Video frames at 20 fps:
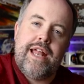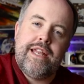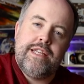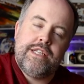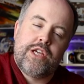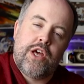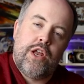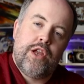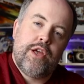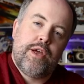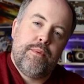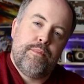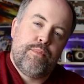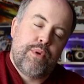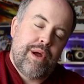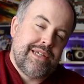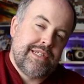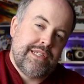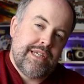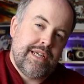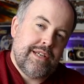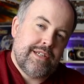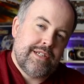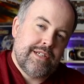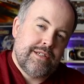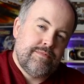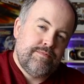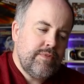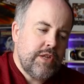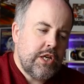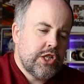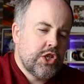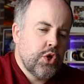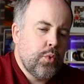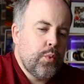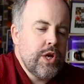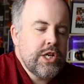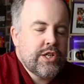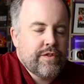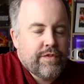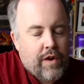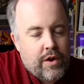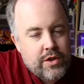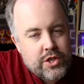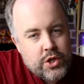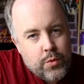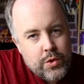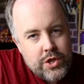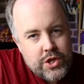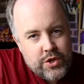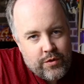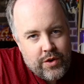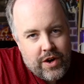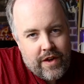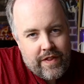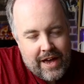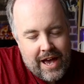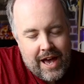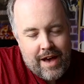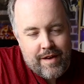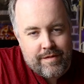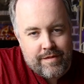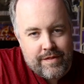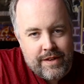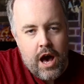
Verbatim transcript: and it's going to compress it. So which photo would you rather have?